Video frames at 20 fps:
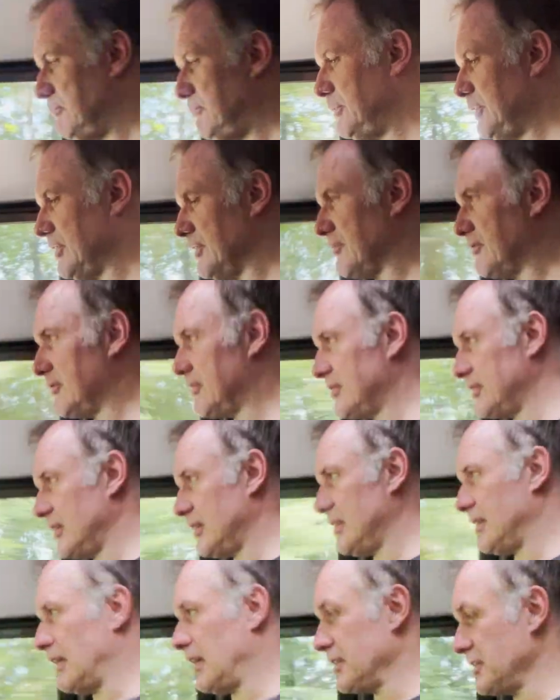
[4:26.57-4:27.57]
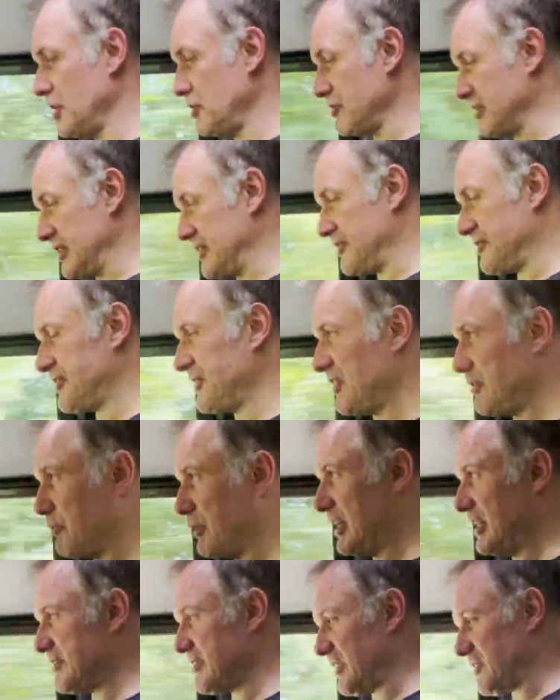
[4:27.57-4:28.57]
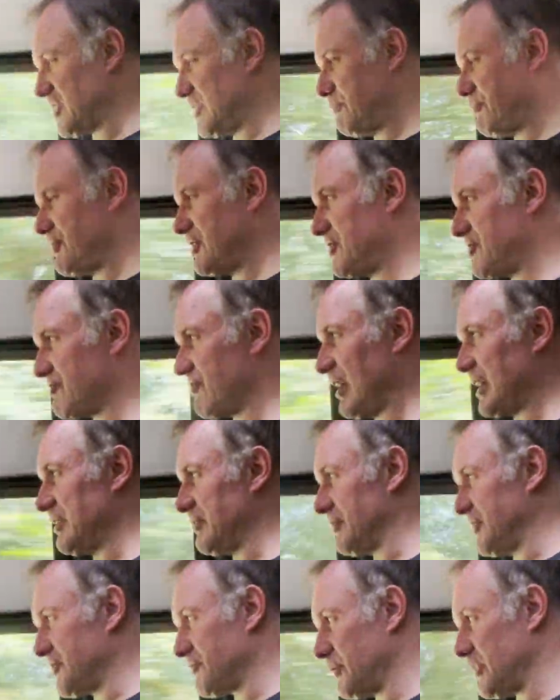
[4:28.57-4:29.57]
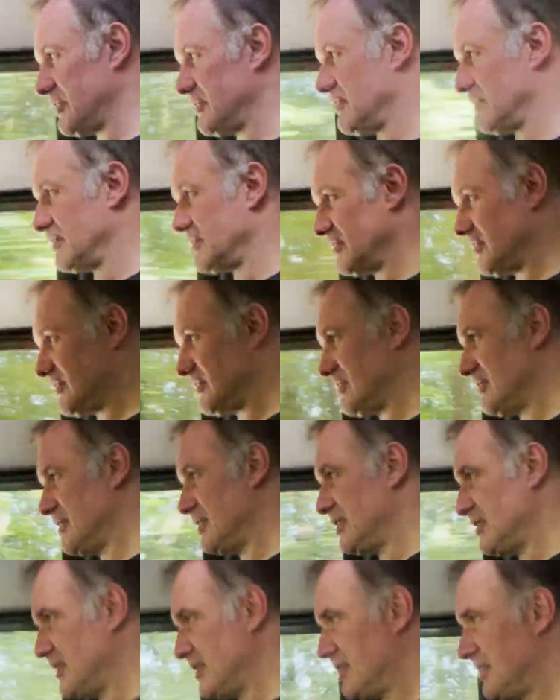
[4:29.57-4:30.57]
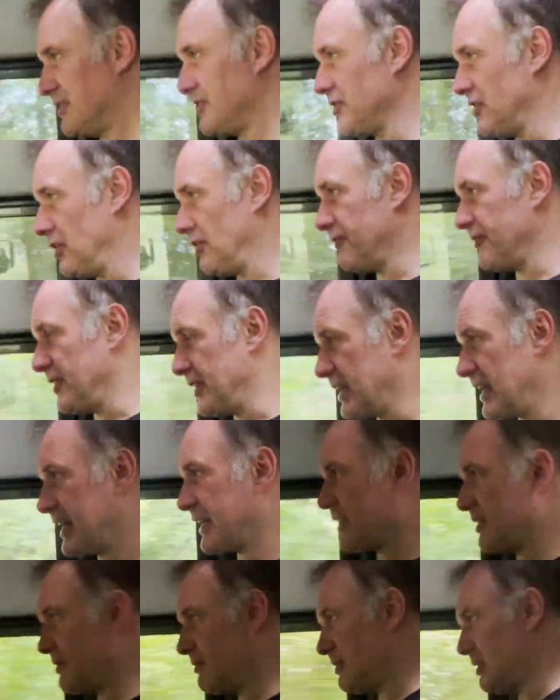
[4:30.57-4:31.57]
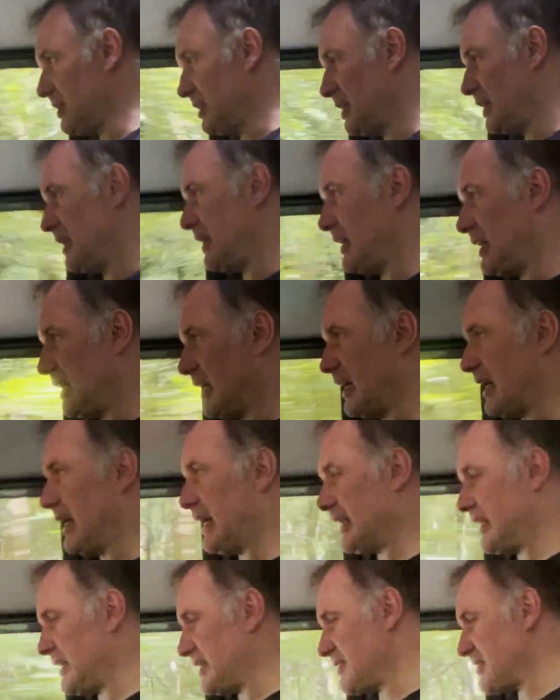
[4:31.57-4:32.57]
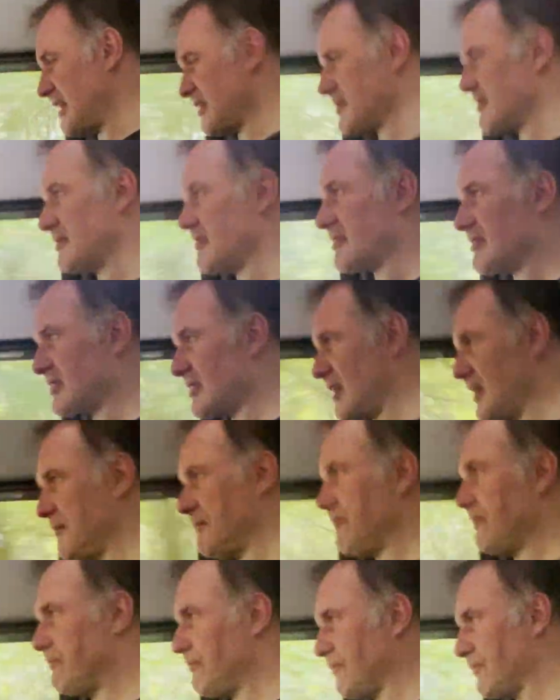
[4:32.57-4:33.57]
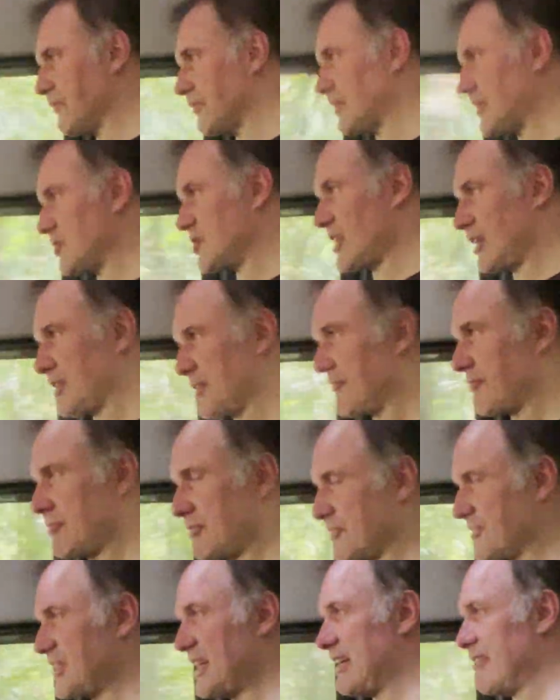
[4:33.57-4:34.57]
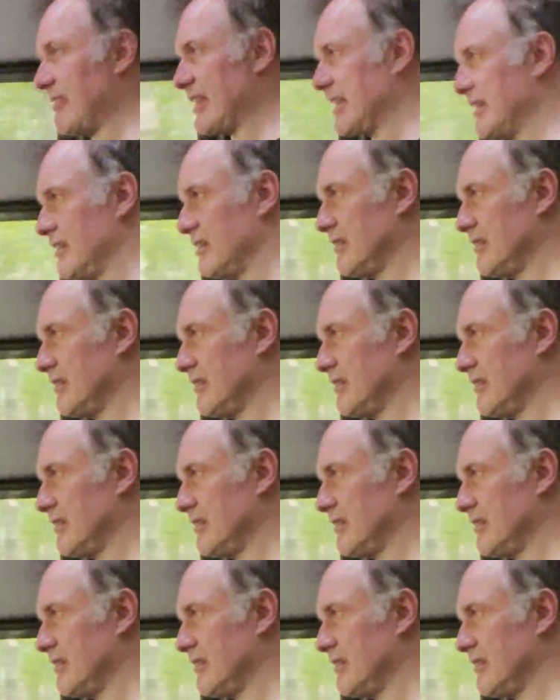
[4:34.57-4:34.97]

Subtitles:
but unusually the steering wheel is actually pretty straight on this one. I'm off at an angle and it doesn't shudder through the steering